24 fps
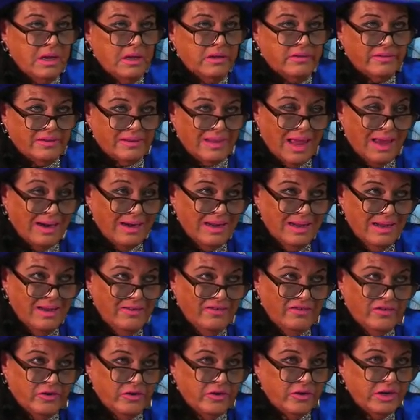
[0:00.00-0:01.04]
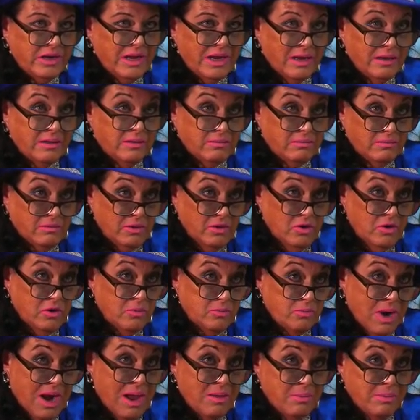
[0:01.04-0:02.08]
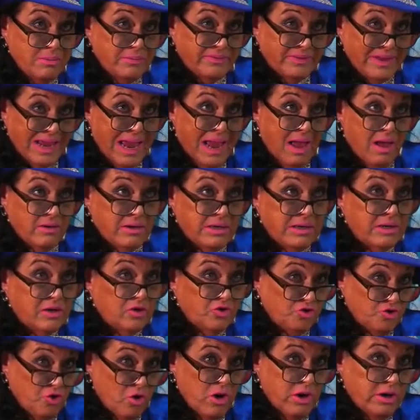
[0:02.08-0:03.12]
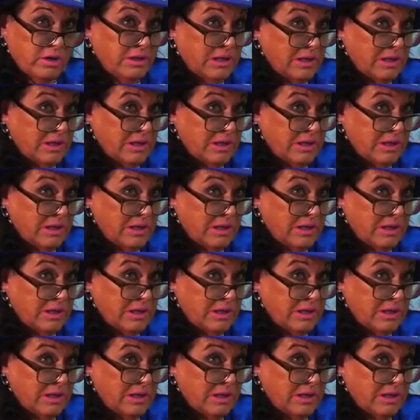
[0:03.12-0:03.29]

It's a lot easier to get your problems out in a drawing